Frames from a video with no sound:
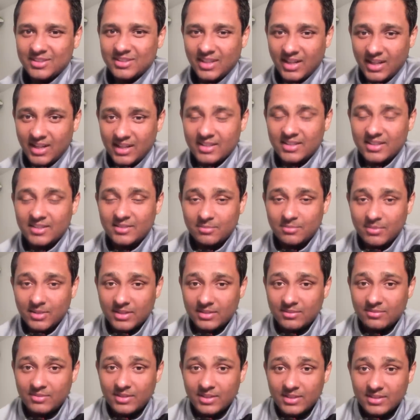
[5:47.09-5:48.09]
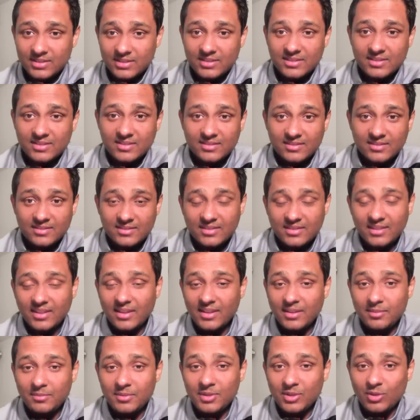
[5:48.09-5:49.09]
are his best friends
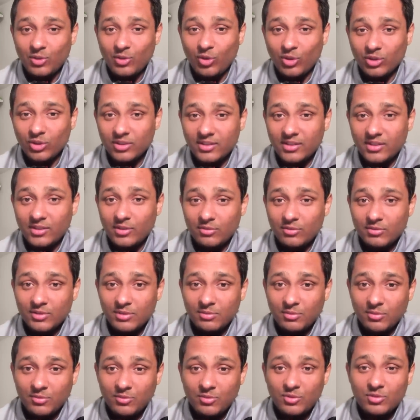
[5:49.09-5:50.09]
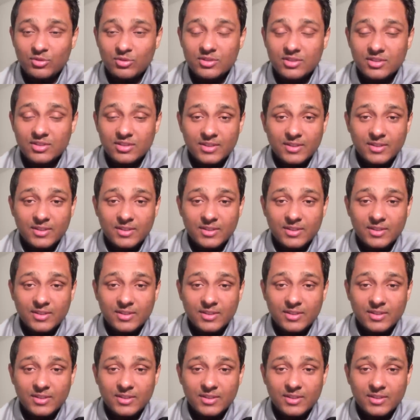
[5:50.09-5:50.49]
i mean all three of them of course